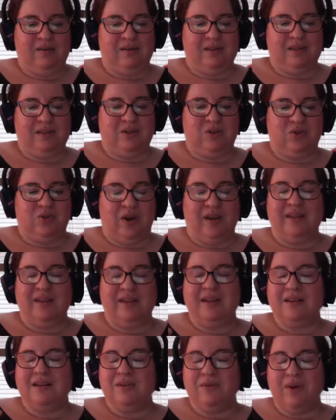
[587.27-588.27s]

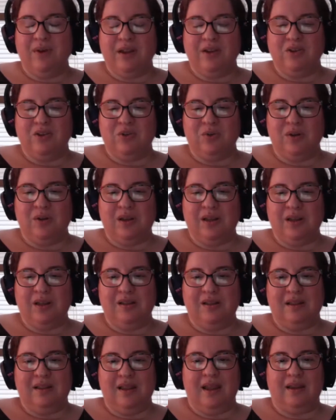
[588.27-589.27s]
struggling to find joy,
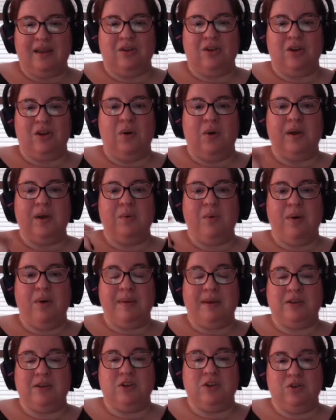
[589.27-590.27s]
like knowing what
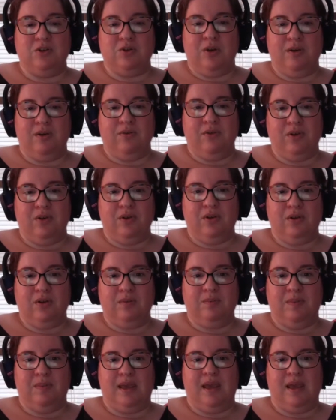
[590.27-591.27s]
makes you
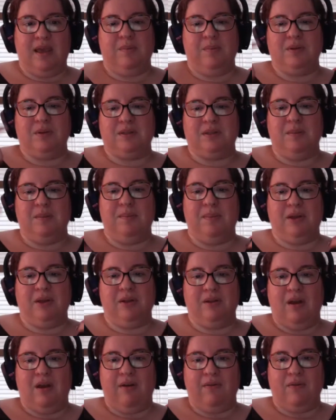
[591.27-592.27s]
joyful, being able to
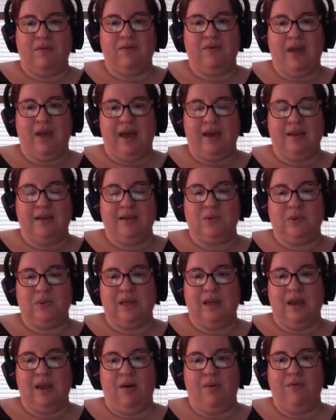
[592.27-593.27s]
build off of that is
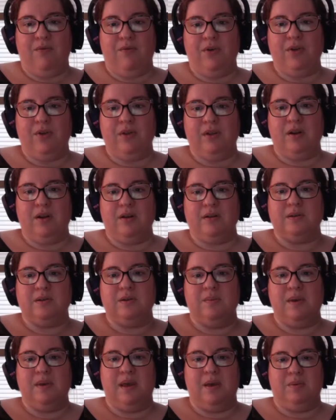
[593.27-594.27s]
really helpful, and also
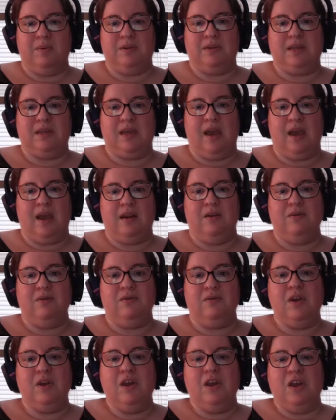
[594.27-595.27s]
being able to kind of
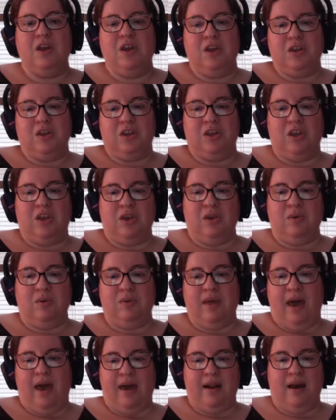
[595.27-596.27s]
cue
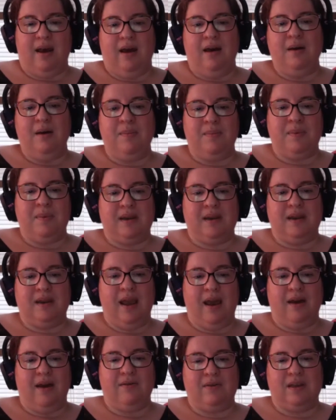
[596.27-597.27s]
that up and
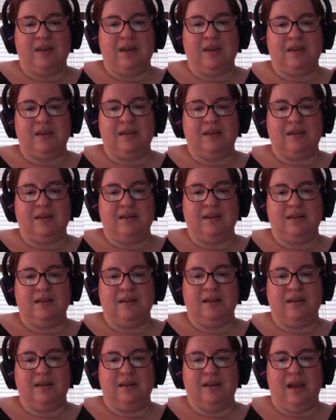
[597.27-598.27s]
have it
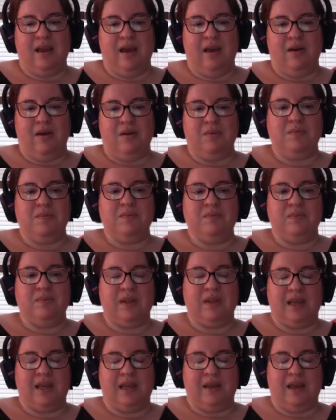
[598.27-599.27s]

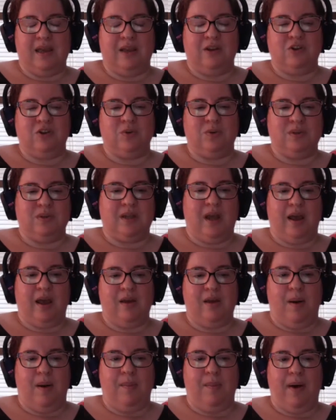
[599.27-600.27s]
like Angel was talking
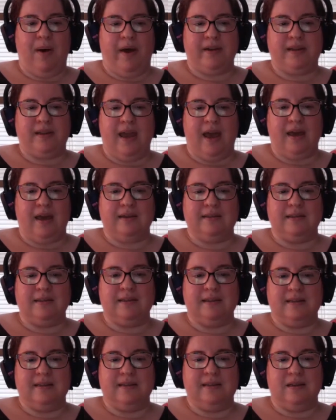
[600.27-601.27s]
about podcasts
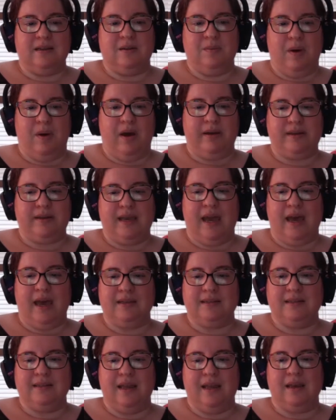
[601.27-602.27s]
and listening to
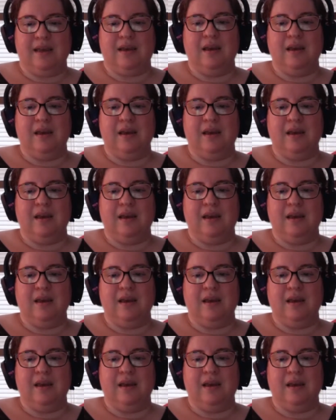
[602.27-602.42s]
podcasts, like